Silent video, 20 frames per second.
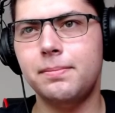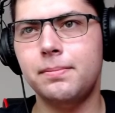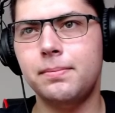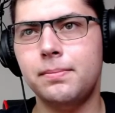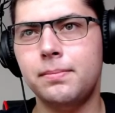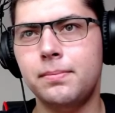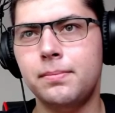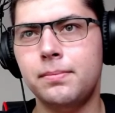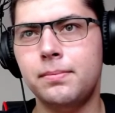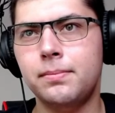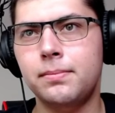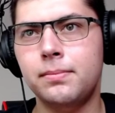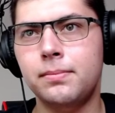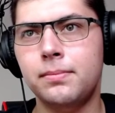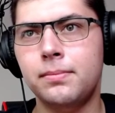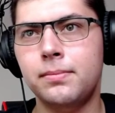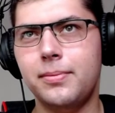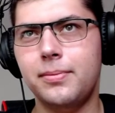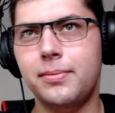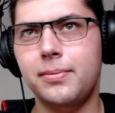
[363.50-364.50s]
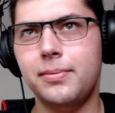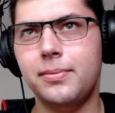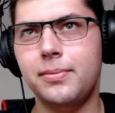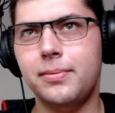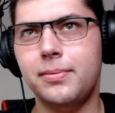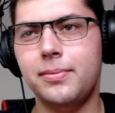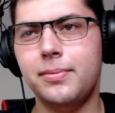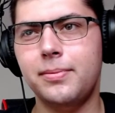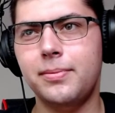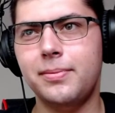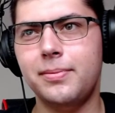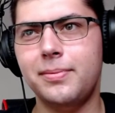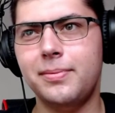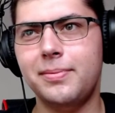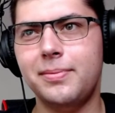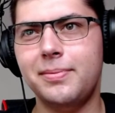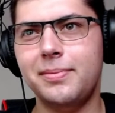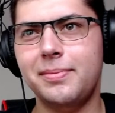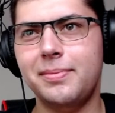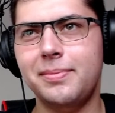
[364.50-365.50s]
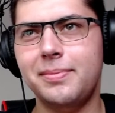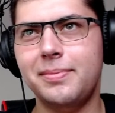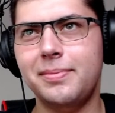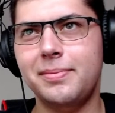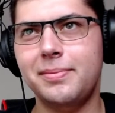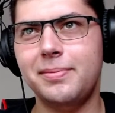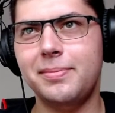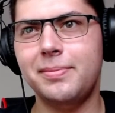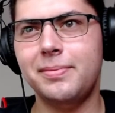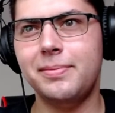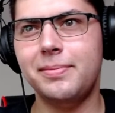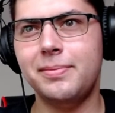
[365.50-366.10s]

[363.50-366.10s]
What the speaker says: Nobody speaks.